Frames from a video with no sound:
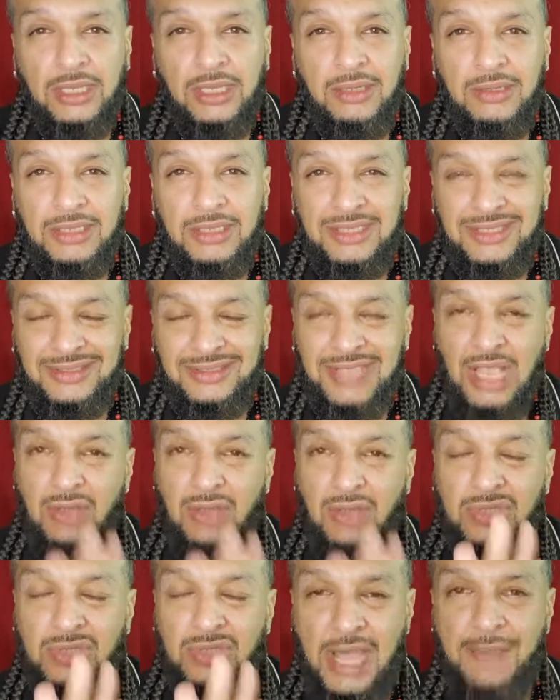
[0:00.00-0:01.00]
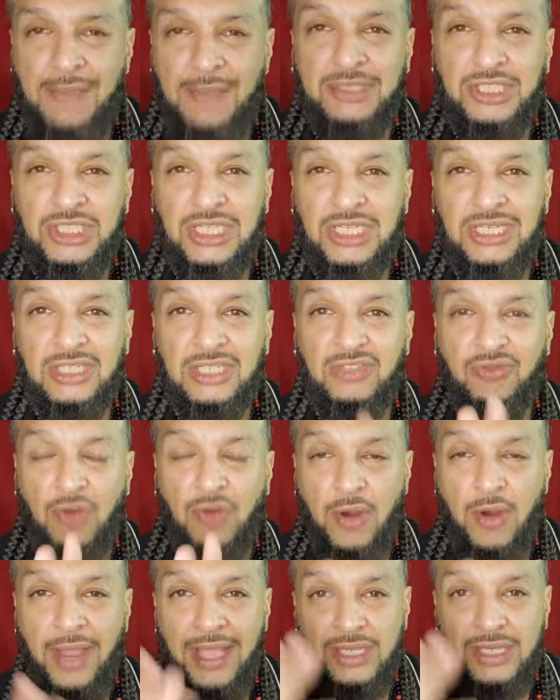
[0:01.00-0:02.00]
stay on top of shit as far
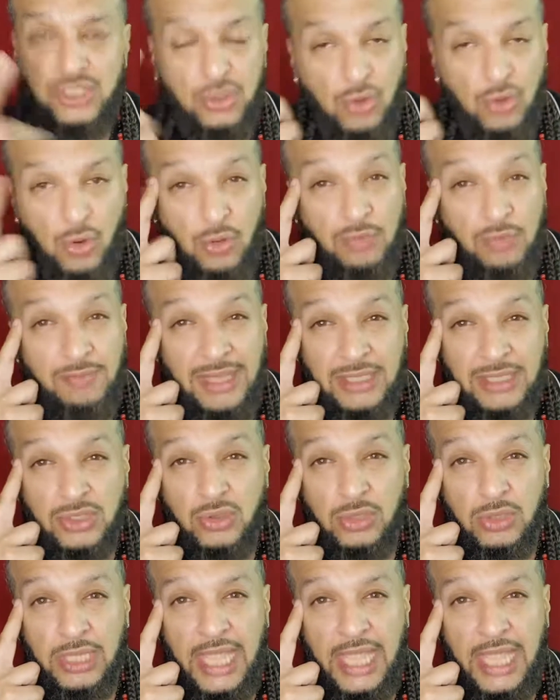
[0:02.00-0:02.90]
as your own mental